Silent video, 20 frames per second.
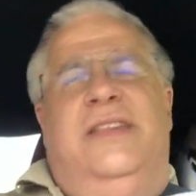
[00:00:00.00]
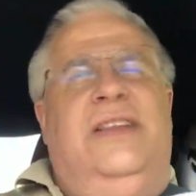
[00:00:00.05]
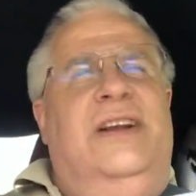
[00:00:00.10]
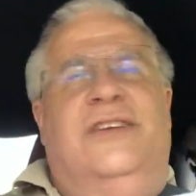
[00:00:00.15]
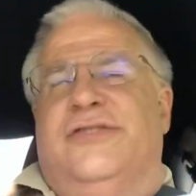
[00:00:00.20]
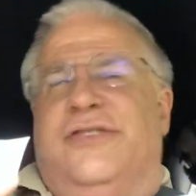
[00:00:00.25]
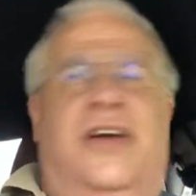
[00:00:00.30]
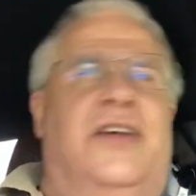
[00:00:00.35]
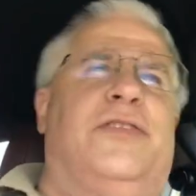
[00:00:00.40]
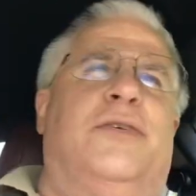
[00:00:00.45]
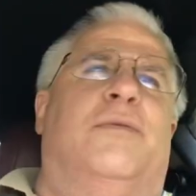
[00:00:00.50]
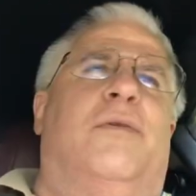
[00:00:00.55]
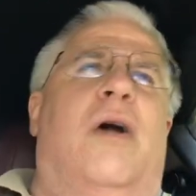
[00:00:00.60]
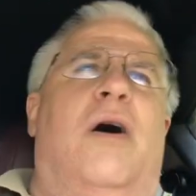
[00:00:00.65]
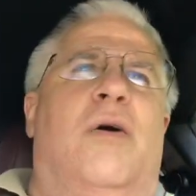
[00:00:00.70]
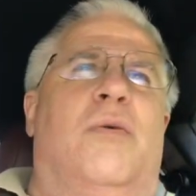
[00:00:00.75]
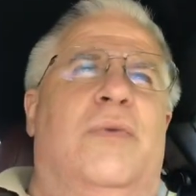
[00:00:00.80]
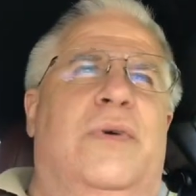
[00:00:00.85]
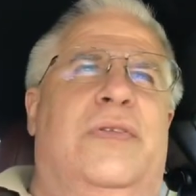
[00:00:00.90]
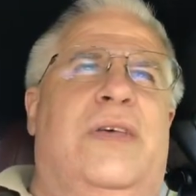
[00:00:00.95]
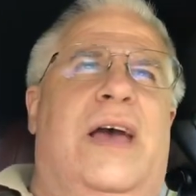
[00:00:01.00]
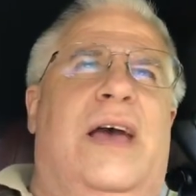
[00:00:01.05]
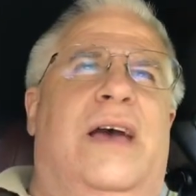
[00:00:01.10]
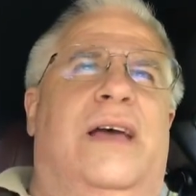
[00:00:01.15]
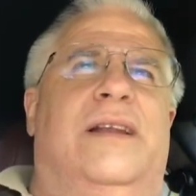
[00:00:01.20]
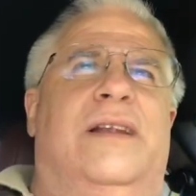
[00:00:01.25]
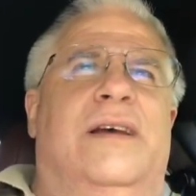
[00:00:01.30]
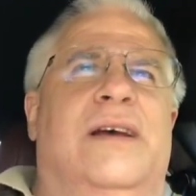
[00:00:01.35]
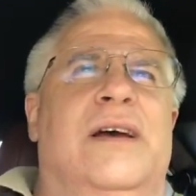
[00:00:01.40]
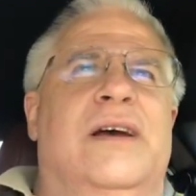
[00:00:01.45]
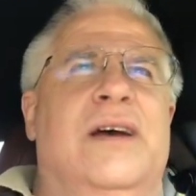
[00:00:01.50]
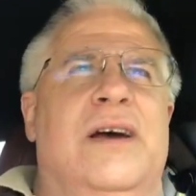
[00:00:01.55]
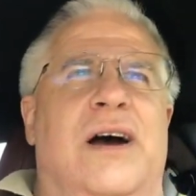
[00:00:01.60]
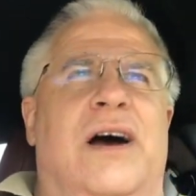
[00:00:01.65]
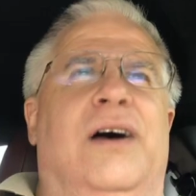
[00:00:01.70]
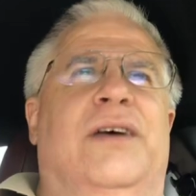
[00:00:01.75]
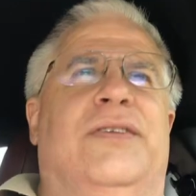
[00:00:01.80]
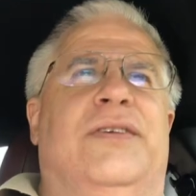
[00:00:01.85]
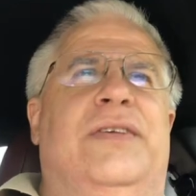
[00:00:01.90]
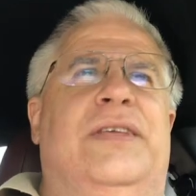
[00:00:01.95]
There's nothing wrong with that,
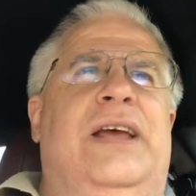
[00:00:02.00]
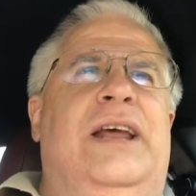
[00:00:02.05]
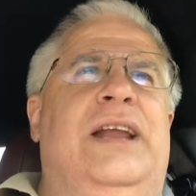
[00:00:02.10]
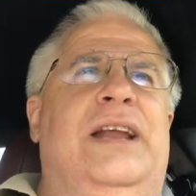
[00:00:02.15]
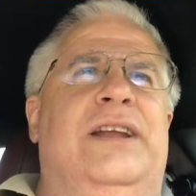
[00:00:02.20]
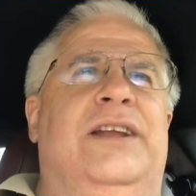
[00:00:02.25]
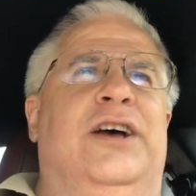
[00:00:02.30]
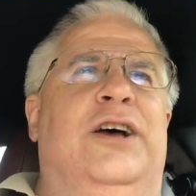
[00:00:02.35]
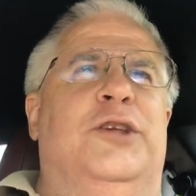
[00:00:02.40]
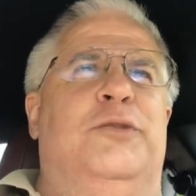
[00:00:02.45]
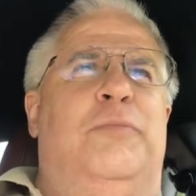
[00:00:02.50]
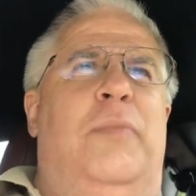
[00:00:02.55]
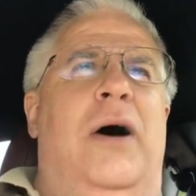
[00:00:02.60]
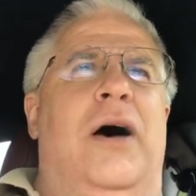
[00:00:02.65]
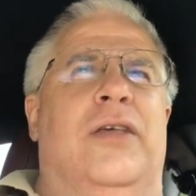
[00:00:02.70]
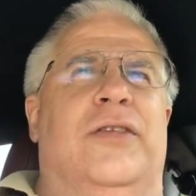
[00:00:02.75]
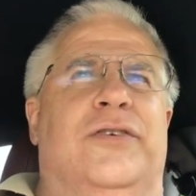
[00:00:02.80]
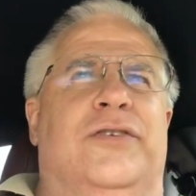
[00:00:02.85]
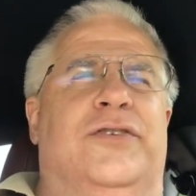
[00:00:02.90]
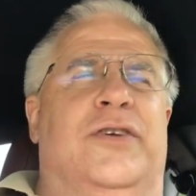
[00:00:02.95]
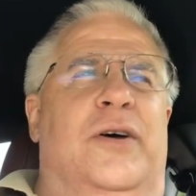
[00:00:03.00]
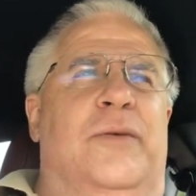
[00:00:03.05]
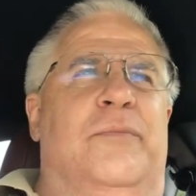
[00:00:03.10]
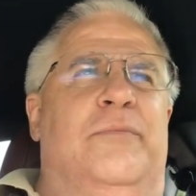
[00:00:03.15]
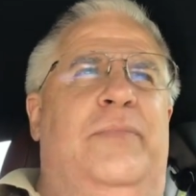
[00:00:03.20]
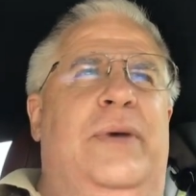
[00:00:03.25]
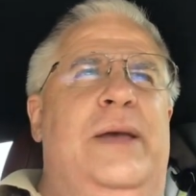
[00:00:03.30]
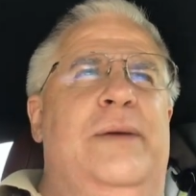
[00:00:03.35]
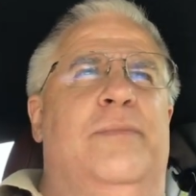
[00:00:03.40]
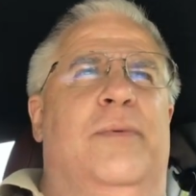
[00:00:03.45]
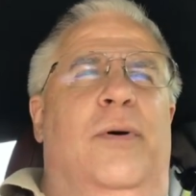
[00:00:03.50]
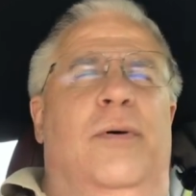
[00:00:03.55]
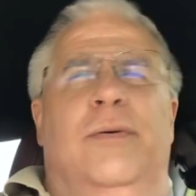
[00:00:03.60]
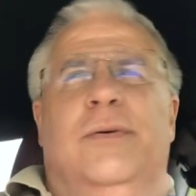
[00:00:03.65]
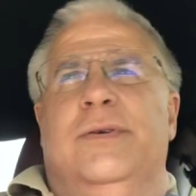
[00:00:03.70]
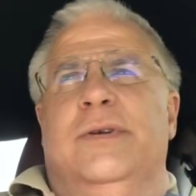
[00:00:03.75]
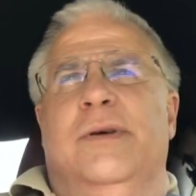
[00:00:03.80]
other than it does bother some people